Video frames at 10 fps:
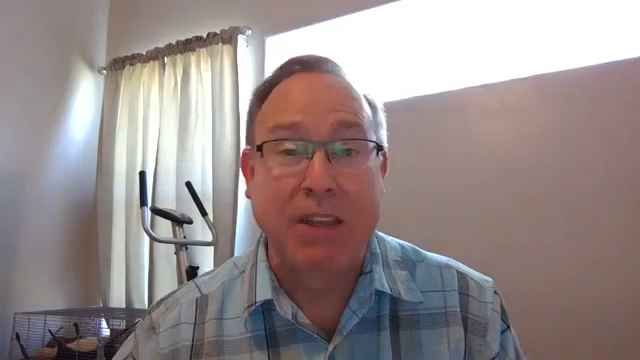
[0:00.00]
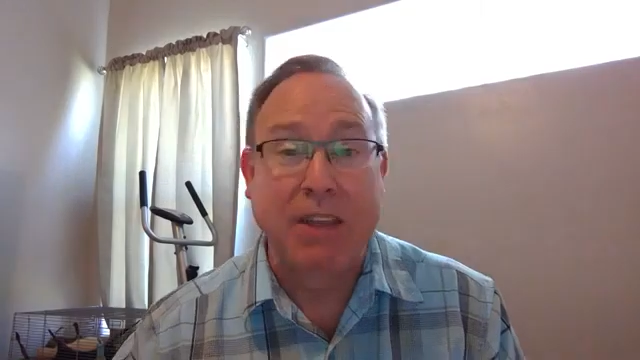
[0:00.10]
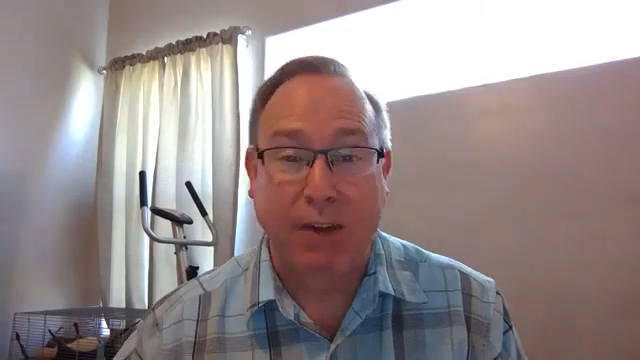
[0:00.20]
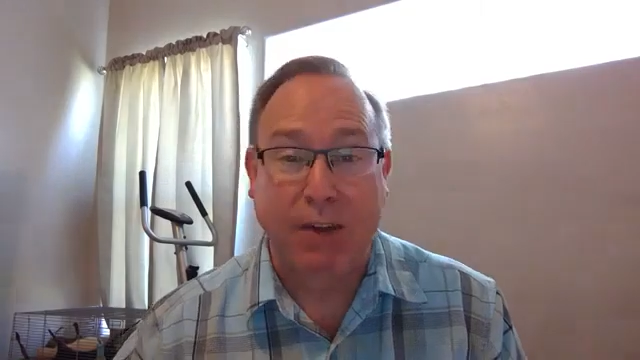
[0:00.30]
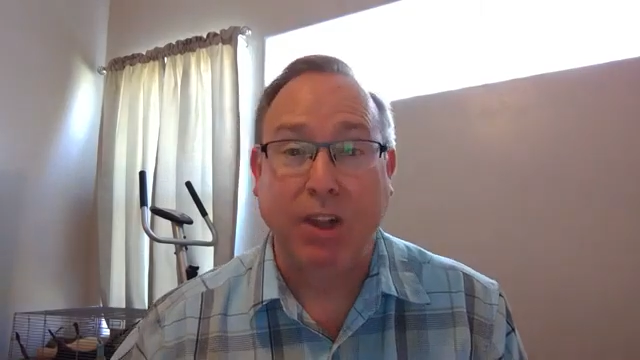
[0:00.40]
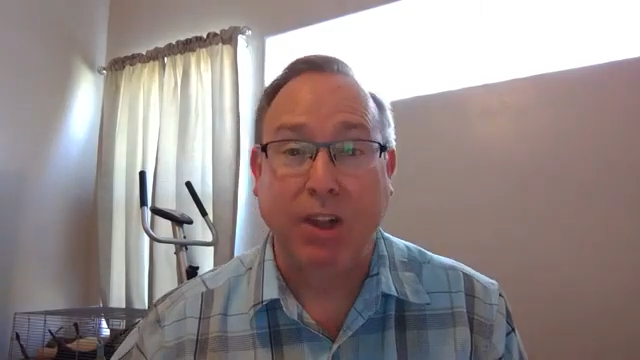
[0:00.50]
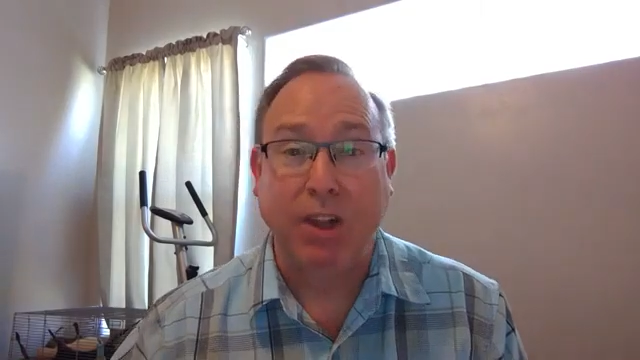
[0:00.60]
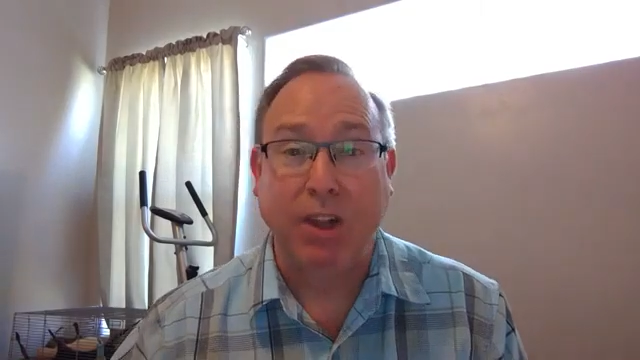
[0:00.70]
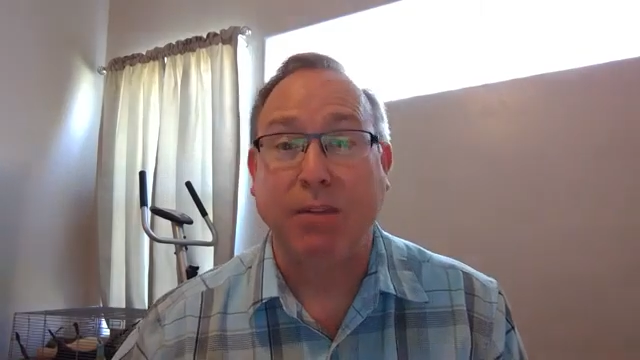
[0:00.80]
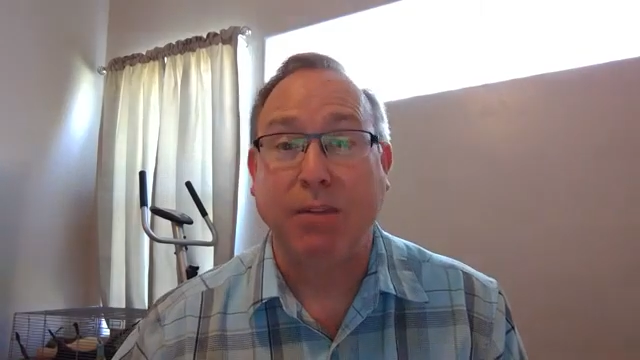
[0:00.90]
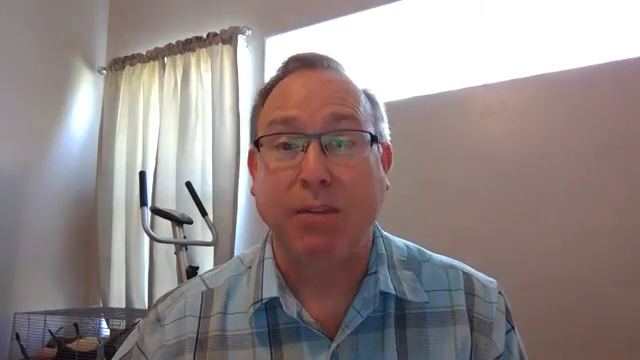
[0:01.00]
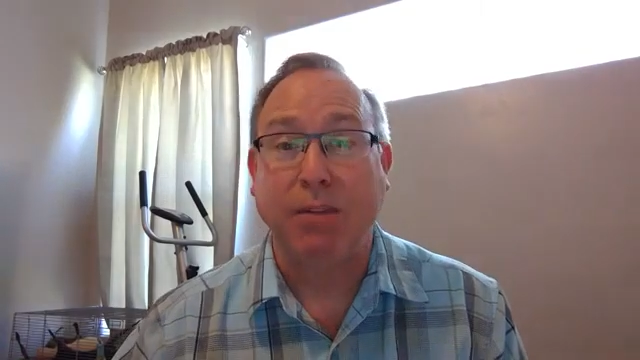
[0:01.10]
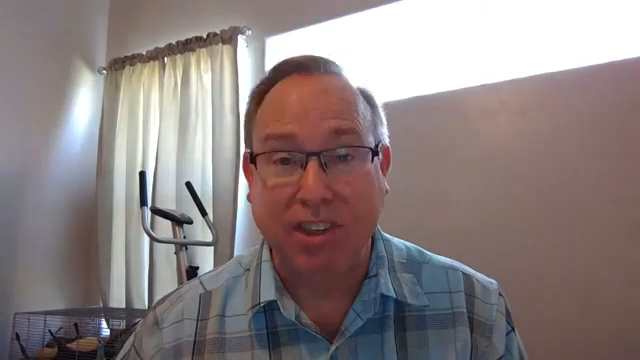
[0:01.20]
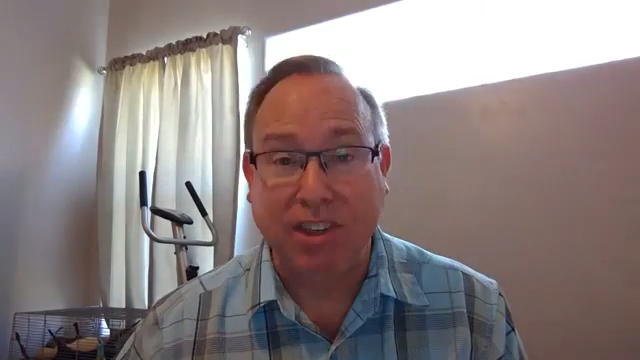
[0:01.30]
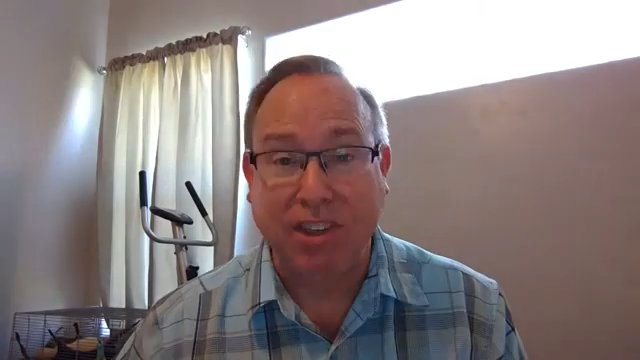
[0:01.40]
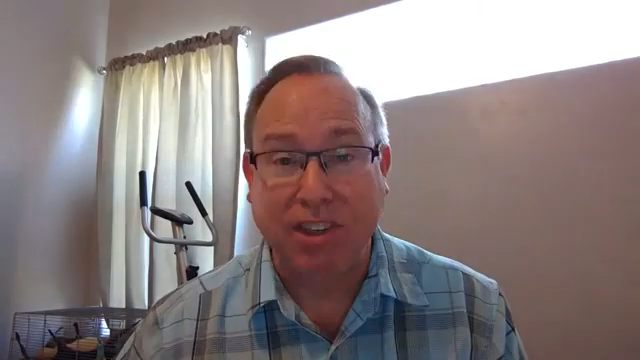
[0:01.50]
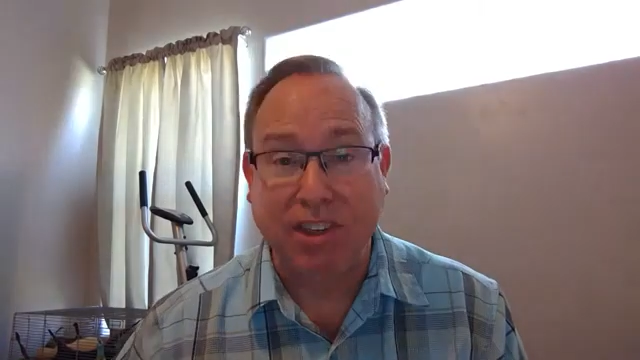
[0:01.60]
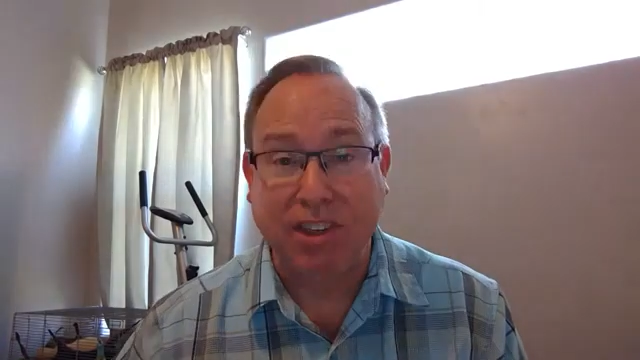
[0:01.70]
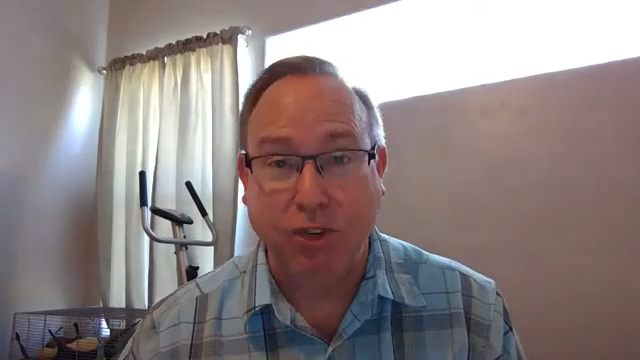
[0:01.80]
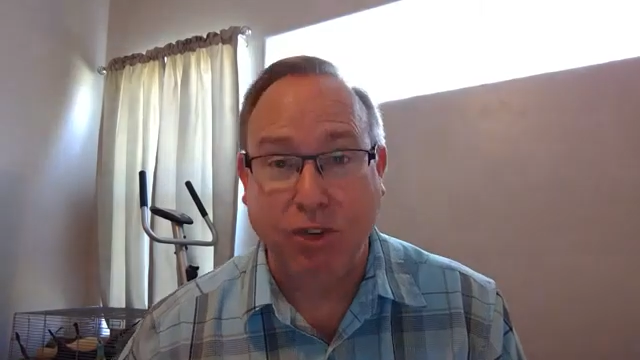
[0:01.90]
And really, God blessing his
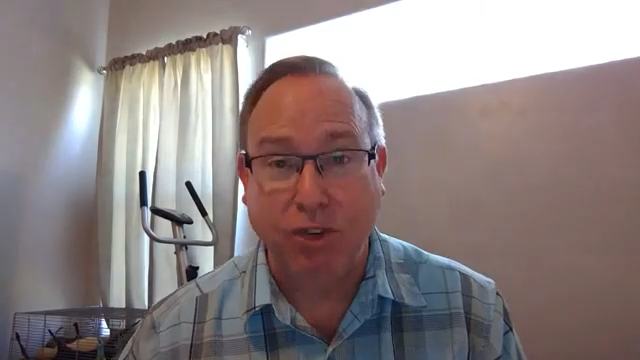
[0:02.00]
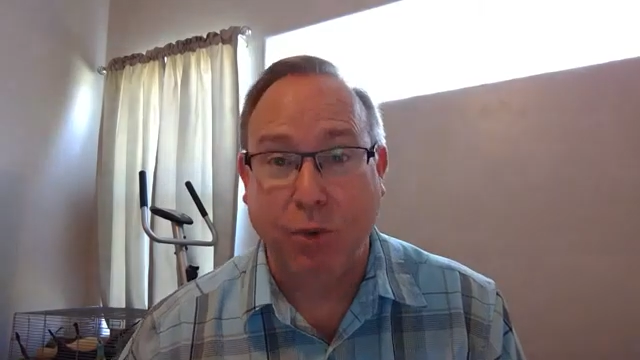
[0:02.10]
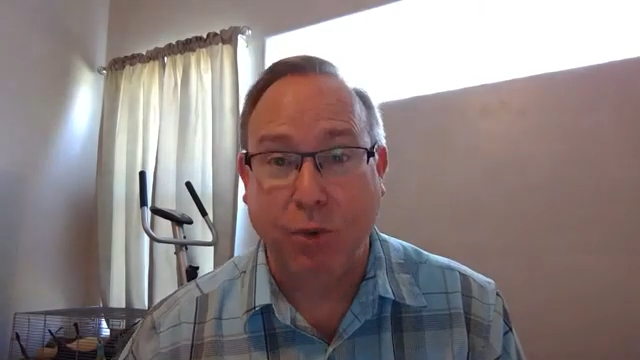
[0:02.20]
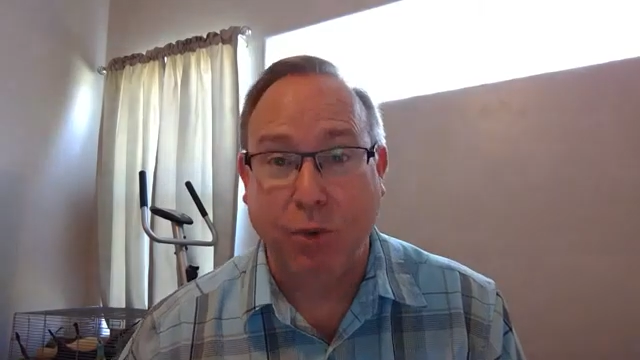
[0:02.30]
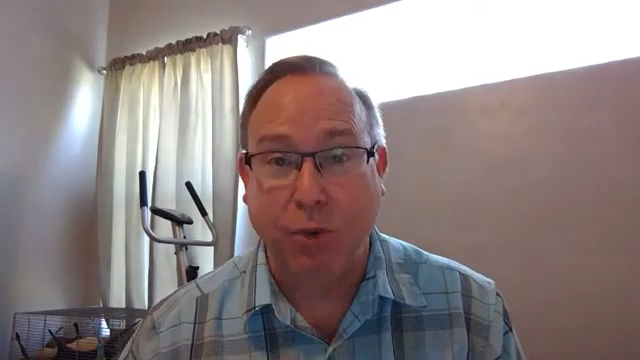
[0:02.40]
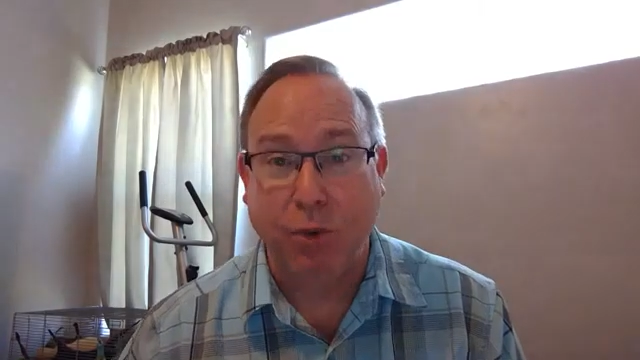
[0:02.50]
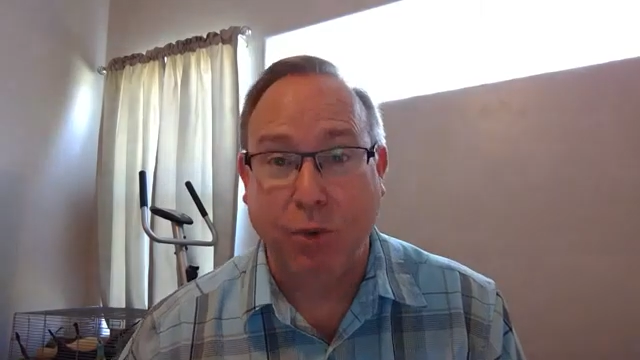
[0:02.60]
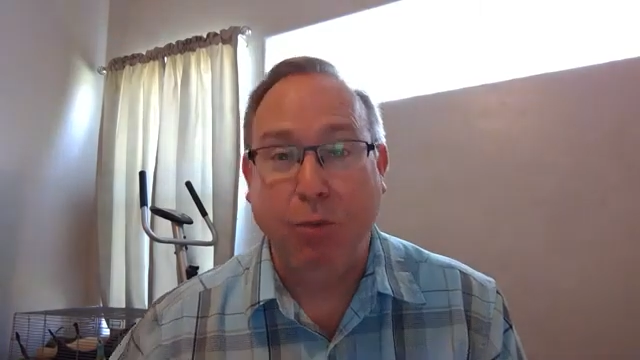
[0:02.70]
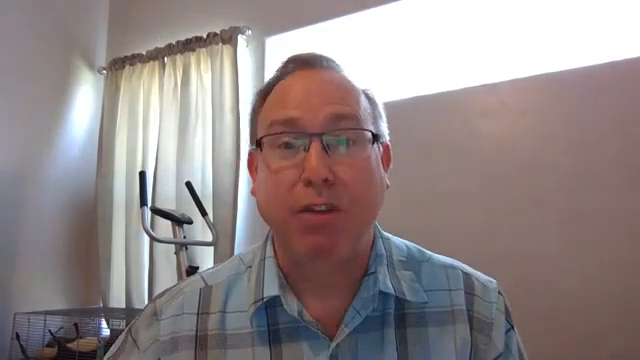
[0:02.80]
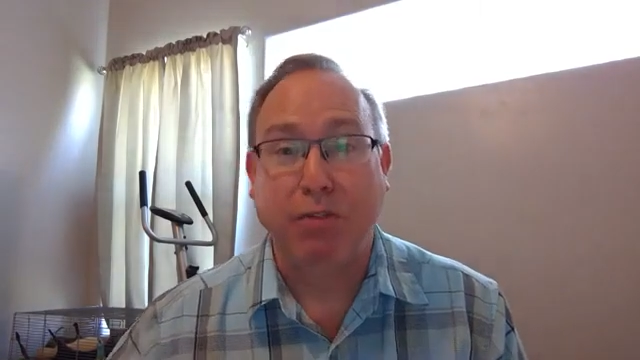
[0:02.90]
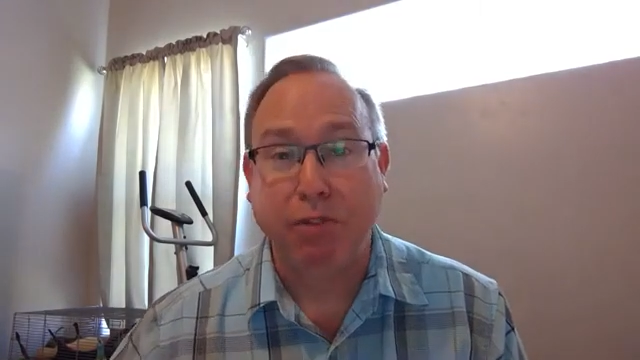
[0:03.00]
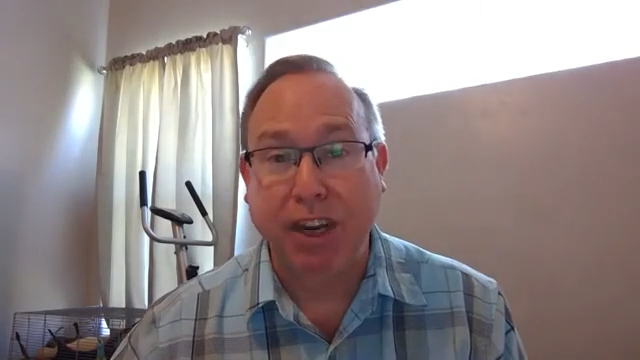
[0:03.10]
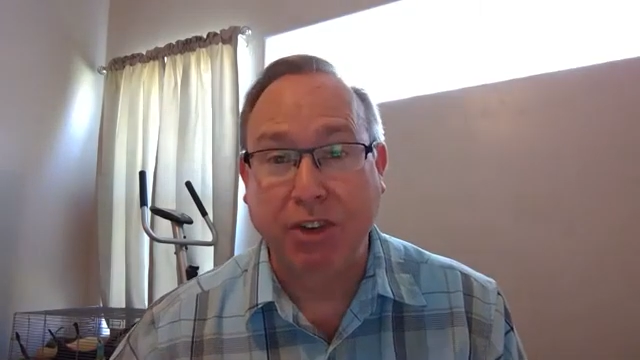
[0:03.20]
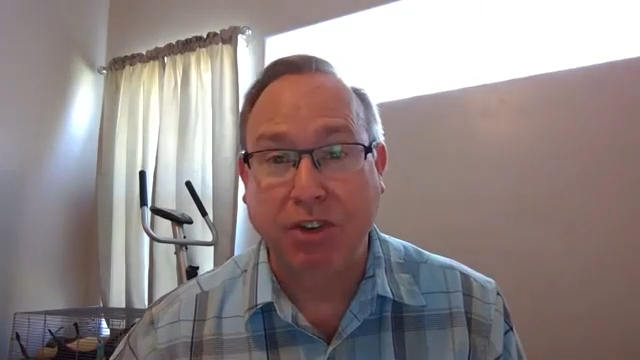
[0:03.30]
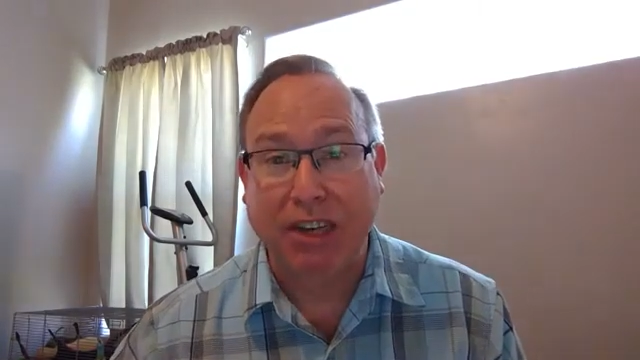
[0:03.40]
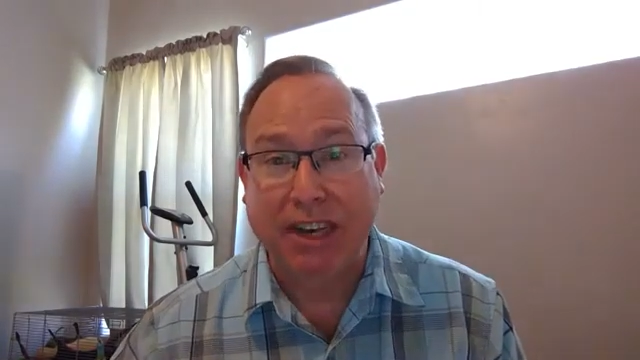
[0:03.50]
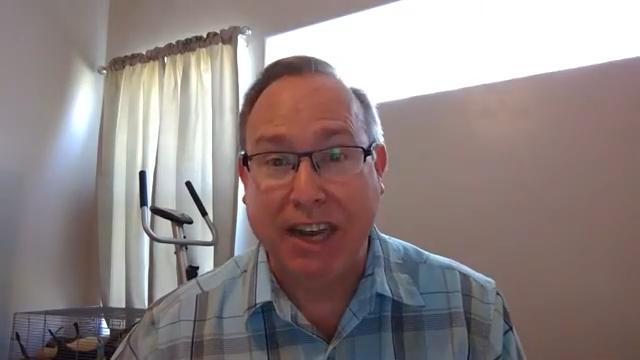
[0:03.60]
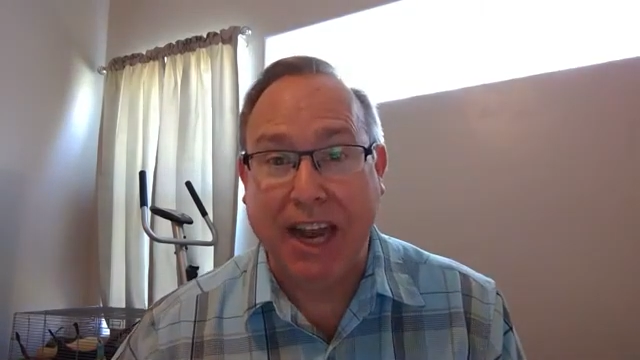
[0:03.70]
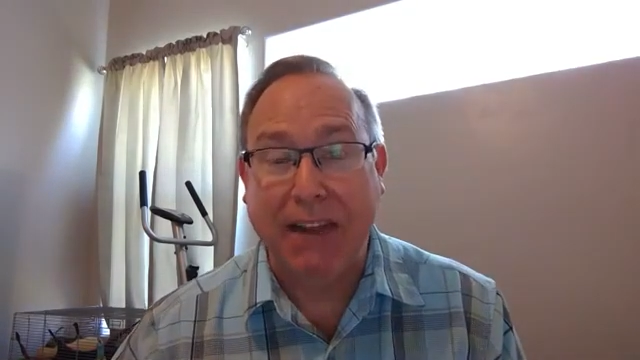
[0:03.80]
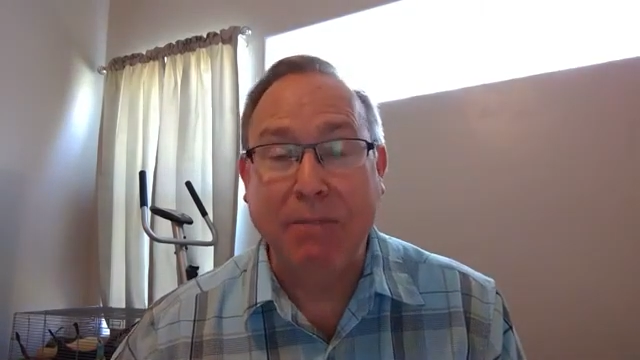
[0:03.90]
children. I want to finish
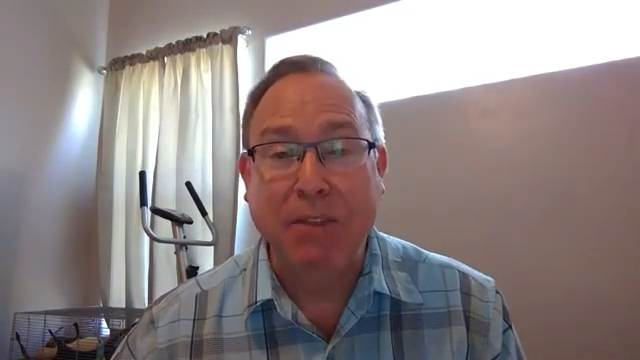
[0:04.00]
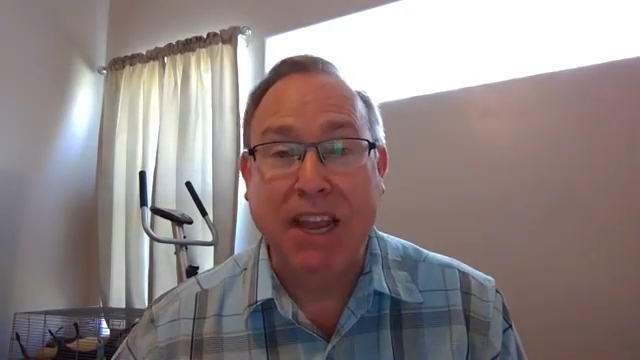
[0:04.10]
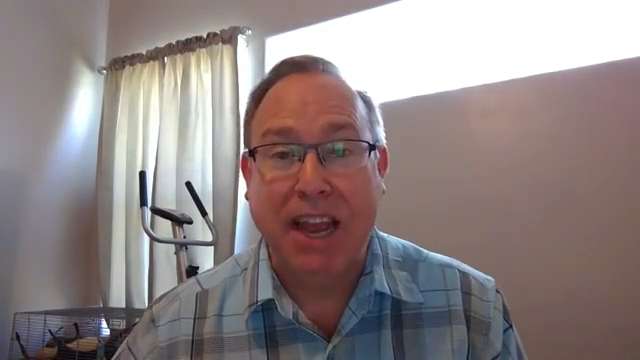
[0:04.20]
today